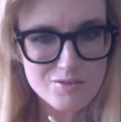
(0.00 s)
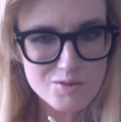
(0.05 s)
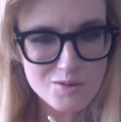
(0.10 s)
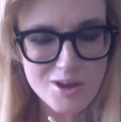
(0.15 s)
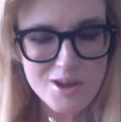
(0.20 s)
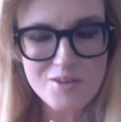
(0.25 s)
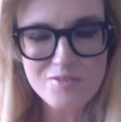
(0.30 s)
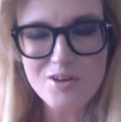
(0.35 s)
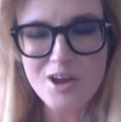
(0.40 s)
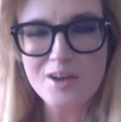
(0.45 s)

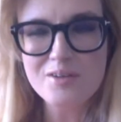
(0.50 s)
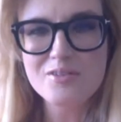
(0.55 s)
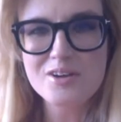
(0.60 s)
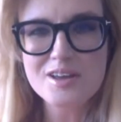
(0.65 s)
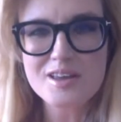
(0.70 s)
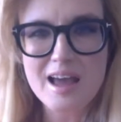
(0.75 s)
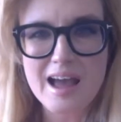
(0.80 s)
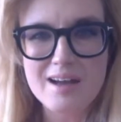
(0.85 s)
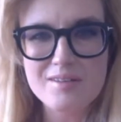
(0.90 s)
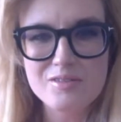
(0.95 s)
if, if
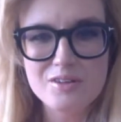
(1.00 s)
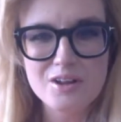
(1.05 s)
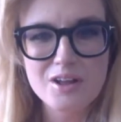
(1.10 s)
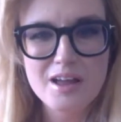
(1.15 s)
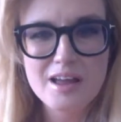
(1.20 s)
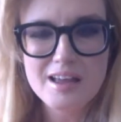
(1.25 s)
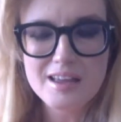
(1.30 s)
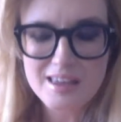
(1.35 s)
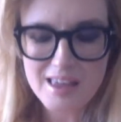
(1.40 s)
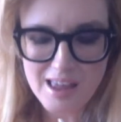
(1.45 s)
Henry Cavill
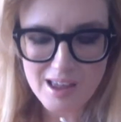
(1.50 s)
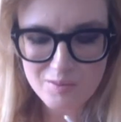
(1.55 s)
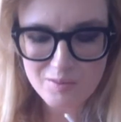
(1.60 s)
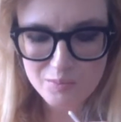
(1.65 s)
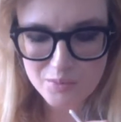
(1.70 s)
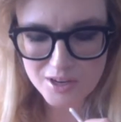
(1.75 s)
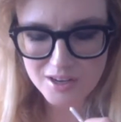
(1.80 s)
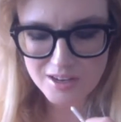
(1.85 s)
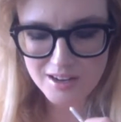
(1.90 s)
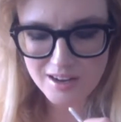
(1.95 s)

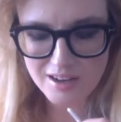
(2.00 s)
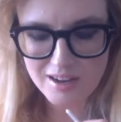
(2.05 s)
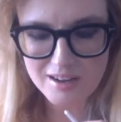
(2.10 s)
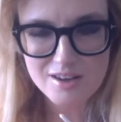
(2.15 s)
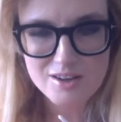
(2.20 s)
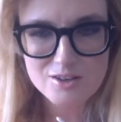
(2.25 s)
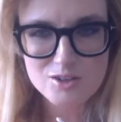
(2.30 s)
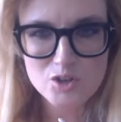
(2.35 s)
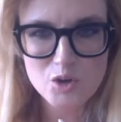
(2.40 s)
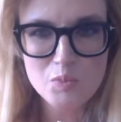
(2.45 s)
can't be uh,
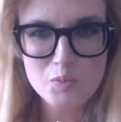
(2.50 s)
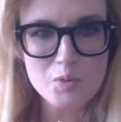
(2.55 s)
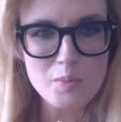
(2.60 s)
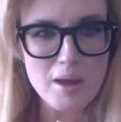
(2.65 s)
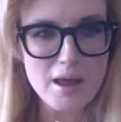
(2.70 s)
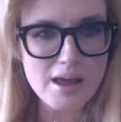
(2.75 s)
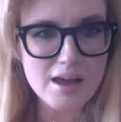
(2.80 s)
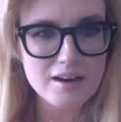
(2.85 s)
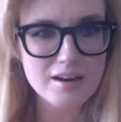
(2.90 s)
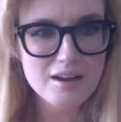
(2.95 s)

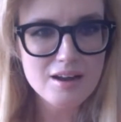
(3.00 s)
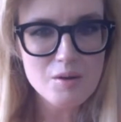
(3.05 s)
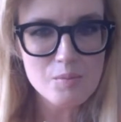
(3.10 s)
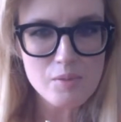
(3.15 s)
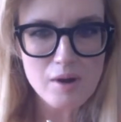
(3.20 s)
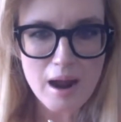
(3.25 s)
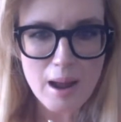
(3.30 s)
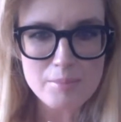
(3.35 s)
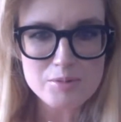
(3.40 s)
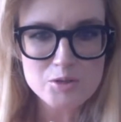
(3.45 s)
Superman,
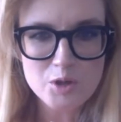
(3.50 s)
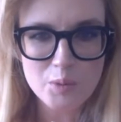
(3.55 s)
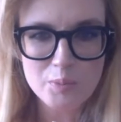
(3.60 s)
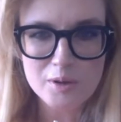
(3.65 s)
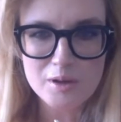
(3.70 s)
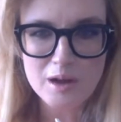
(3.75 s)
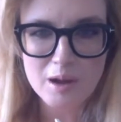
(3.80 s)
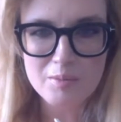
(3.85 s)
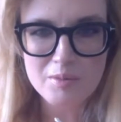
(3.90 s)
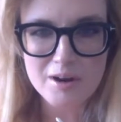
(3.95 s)
perhaps he'll
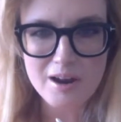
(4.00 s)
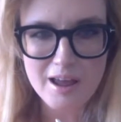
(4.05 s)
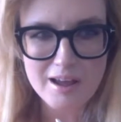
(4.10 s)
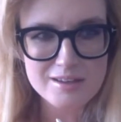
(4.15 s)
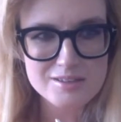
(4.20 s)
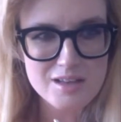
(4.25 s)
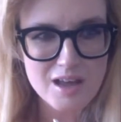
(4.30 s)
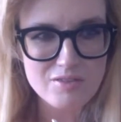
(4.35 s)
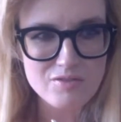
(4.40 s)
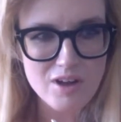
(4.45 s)
become an
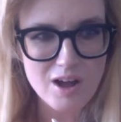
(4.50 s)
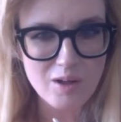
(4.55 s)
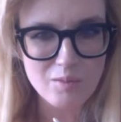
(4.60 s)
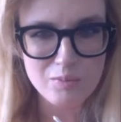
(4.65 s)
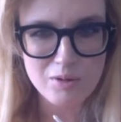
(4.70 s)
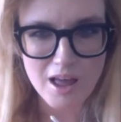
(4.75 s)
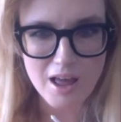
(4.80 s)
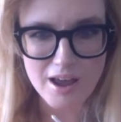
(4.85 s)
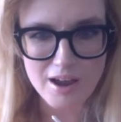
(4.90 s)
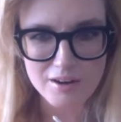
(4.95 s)

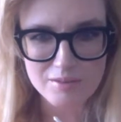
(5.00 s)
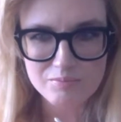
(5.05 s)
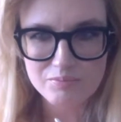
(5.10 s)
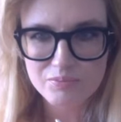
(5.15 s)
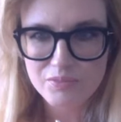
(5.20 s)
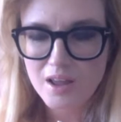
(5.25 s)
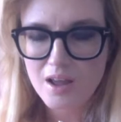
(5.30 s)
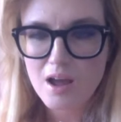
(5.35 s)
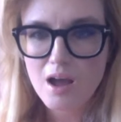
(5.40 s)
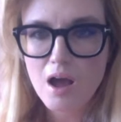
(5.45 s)
XFL player.
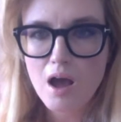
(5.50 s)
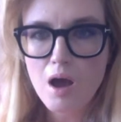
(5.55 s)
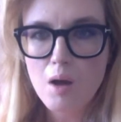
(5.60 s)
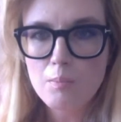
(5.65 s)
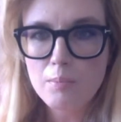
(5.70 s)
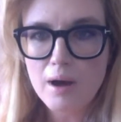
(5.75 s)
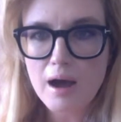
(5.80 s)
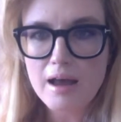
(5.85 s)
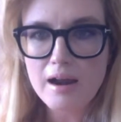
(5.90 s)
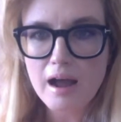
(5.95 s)

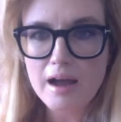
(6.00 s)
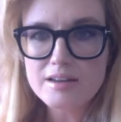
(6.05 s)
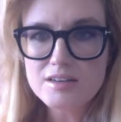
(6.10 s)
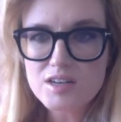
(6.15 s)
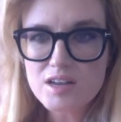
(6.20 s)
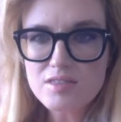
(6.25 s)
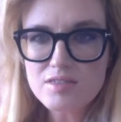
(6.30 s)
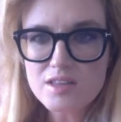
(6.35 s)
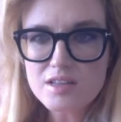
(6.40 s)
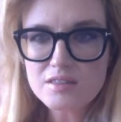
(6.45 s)
But I
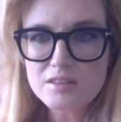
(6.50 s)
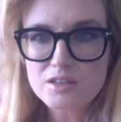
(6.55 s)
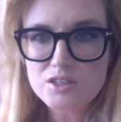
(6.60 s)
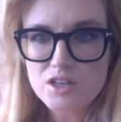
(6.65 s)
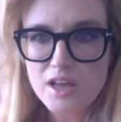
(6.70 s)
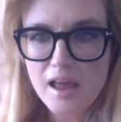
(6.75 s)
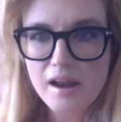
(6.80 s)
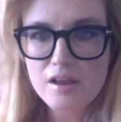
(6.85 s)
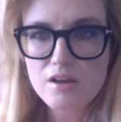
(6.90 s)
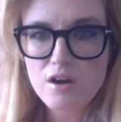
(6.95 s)
did think that
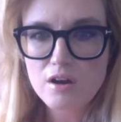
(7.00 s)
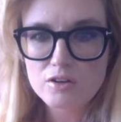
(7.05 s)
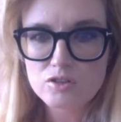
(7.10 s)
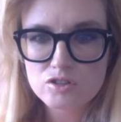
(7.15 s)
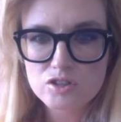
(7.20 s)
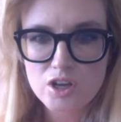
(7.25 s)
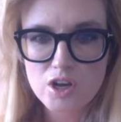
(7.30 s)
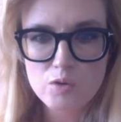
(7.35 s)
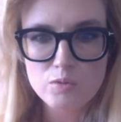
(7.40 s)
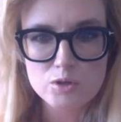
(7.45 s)
Dany
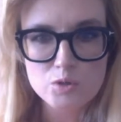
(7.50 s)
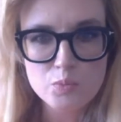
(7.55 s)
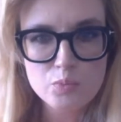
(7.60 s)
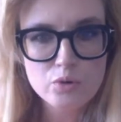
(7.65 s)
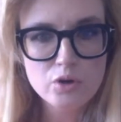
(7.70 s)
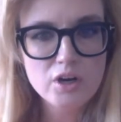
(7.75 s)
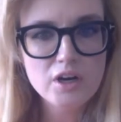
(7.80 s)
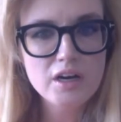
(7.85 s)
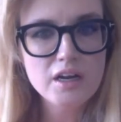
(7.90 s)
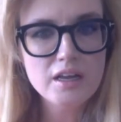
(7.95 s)
Garcia was
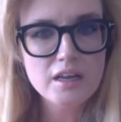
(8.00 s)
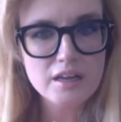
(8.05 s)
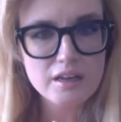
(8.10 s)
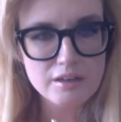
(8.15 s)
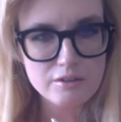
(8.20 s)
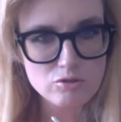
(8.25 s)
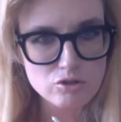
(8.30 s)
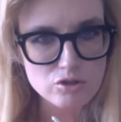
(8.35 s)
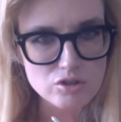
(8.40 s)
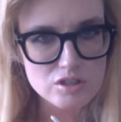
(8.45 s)
pretty
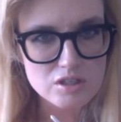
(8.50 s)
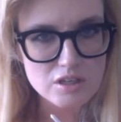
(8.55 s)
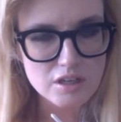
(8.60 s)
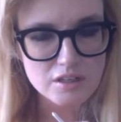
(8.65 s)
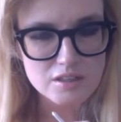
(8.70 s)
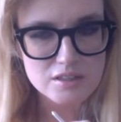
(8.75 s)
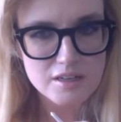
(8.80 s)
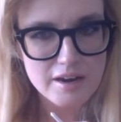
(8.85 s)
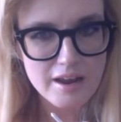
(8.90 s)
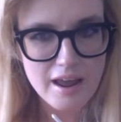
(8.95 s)

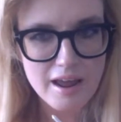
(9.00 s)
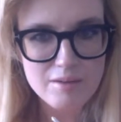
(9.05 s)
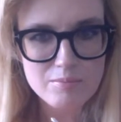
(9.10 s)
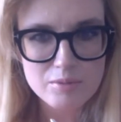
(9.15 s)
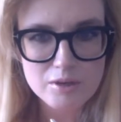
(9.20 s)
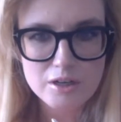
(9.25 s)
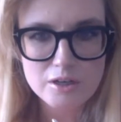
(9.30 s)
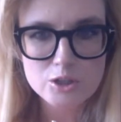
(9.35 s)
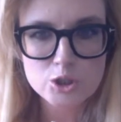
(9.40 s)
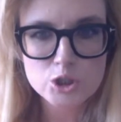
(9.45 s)
interesting today
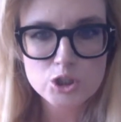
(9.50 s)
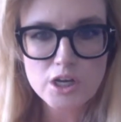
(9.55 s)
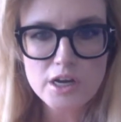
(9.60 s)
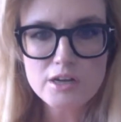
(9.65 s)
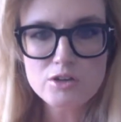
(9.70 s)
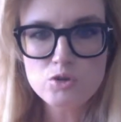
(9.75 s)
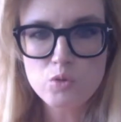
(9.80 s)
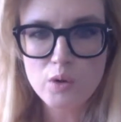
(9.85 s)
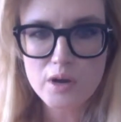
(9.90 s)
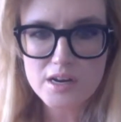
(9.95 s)
because she
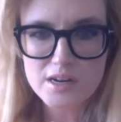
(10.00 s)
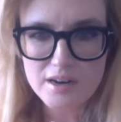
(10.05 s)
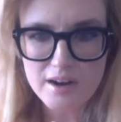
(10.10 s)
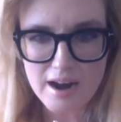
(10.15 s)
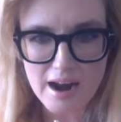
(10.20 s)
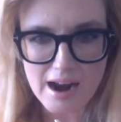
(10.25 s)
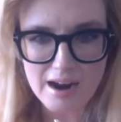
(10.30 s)
tweeted